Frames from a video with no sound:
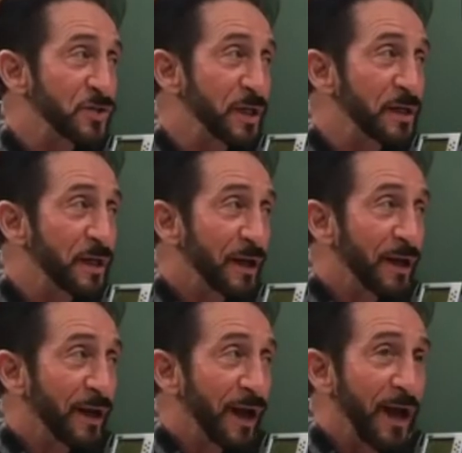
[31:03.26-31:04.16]
City
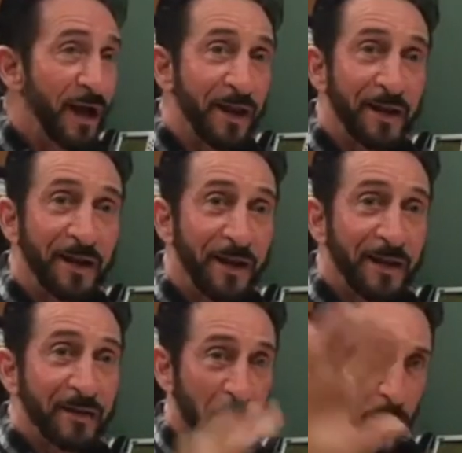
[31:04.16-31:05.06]
and
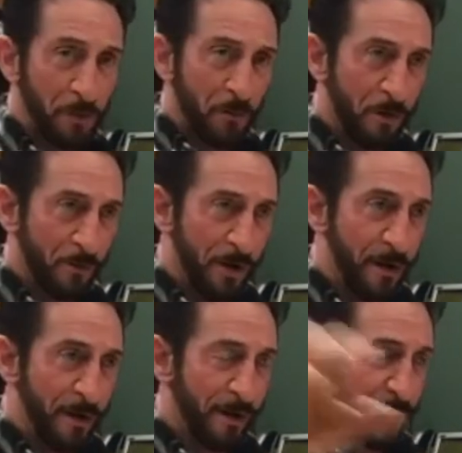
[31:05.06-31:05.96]
the men are over
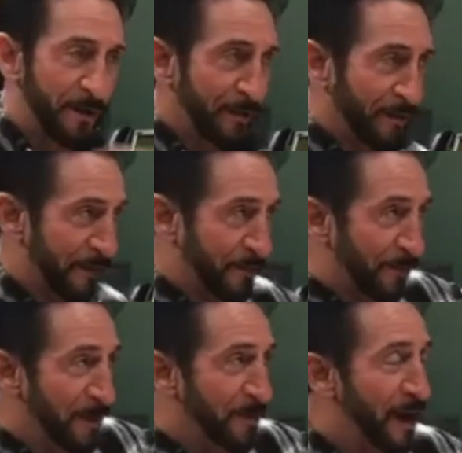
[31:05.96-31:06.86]
here and the
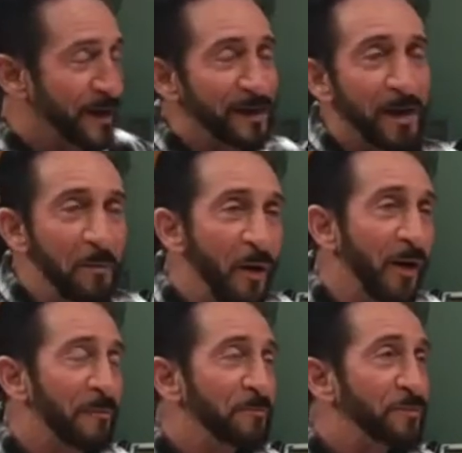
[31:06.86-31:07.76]
women, hey, come
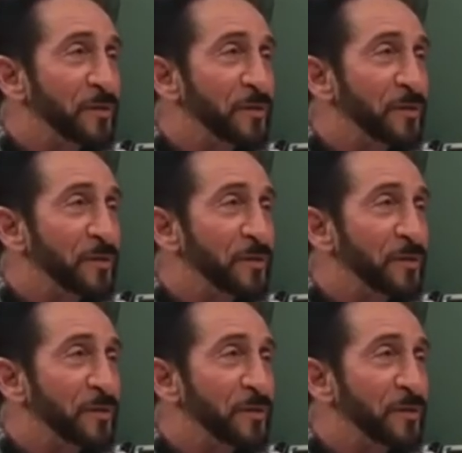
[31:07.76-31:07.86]
on.